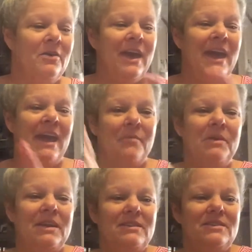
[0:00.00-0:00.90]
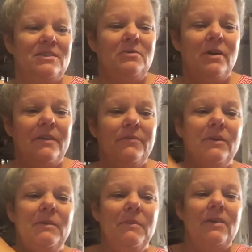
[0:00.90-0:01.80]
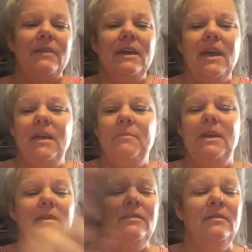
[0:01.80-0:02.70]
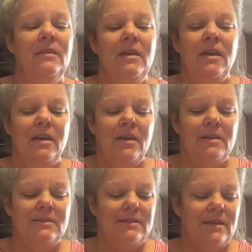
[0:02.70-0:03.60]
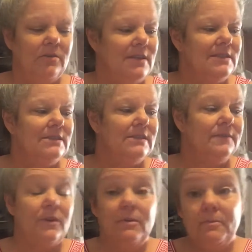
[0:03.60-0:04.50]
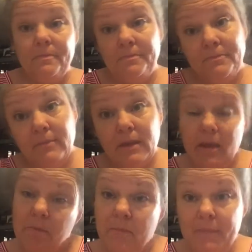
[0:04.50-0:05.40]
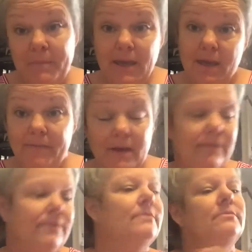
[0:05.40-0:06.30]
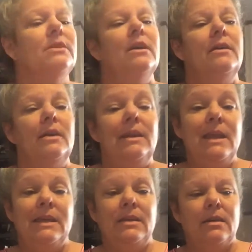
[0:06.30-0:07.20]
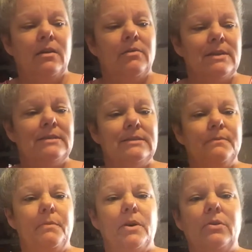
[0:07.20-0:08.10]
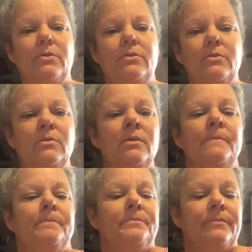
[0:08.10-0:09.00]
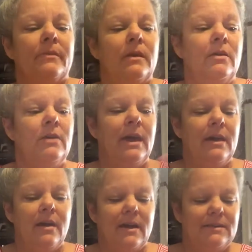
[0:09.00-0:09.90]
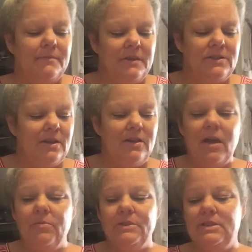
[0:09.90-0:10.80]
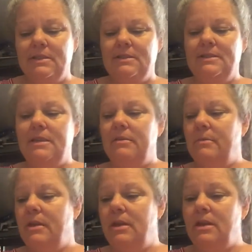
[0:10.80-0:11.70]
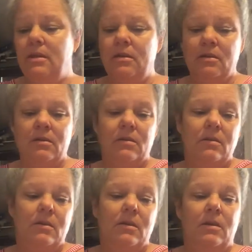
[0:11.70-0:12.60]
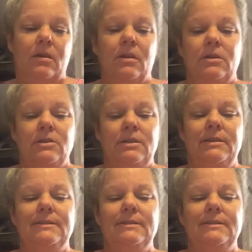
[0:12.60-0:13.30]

okay, I'm going to do a friend mail that came in. So this is from my BFF, Linda Crespo. Okay, guys, I'm going to show y'all what she sent me. She